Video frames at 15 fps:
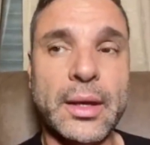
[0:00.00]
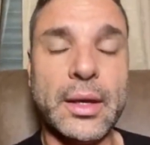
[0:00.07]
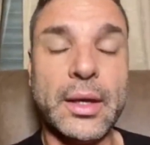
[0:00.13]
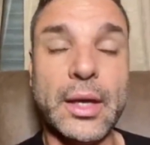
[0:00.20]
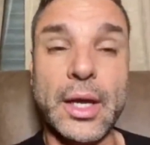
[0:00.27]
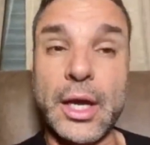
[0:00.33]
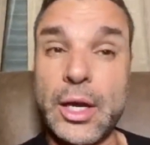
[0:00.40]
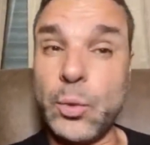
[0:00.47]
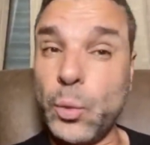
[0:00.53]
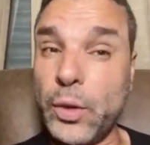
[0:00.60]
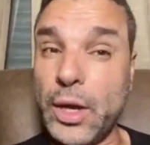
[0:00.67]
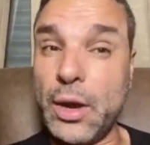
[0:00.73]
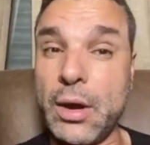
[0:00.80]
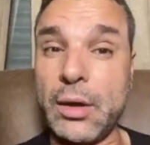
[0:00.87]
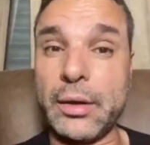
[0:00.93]
And
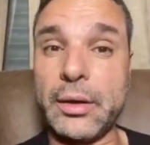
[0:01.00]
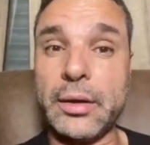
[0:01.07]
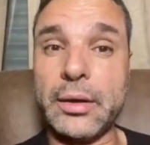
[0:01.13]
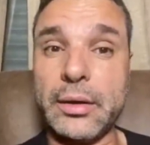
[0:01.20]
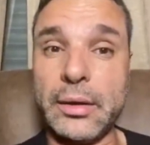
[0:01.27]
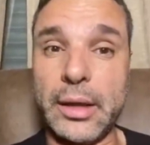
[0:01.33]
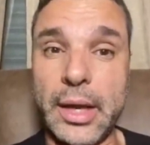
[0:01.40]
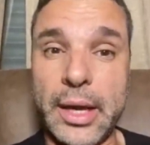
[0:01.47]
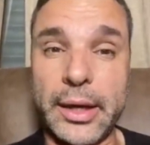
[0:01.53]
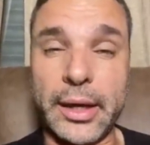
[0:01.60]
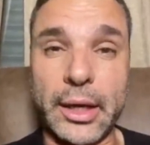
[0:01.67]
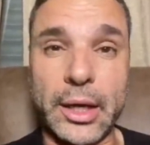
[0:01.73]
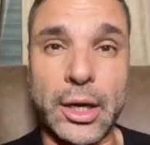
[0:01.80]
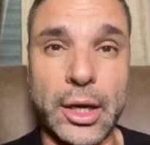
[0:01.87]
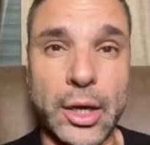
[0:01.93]
we are
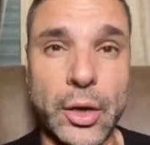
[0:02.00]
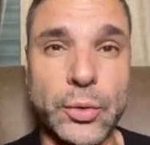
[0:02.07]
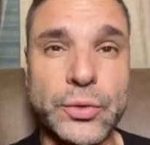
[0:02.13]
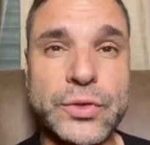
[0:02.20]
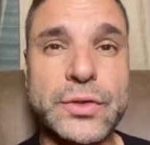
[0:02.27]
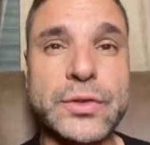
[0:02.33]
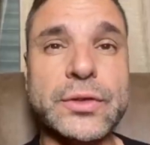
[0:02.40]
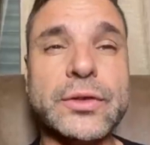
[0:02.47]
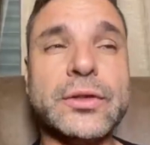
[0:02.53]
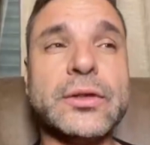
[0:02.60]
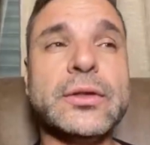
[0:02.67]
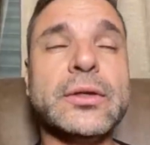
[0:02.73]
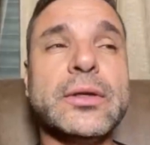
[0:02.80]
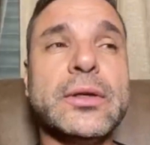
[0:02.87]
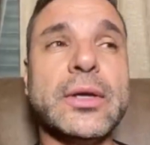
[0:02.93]
getting closer
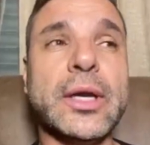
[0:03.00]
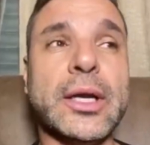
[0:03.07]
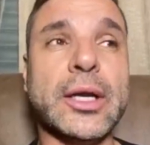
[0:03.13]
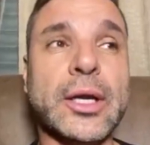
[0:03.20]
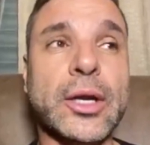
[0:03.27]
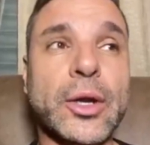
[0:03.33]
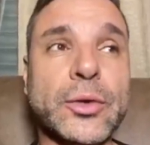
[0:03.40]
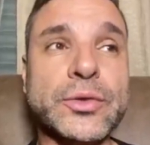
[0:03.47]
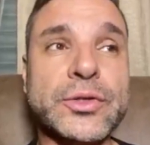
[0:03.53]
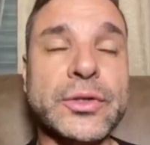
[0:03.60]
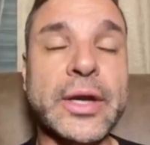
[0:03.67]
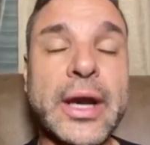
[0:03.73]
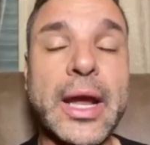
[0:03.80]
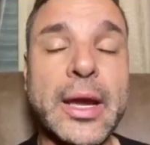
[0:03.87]
and closer.